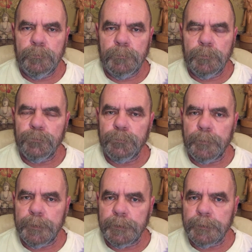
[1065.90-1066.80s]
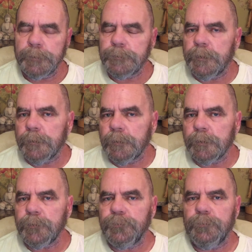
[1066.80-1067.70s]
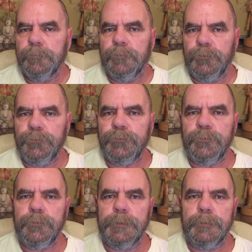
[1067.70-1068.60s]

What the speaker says: explaining and telling us her story.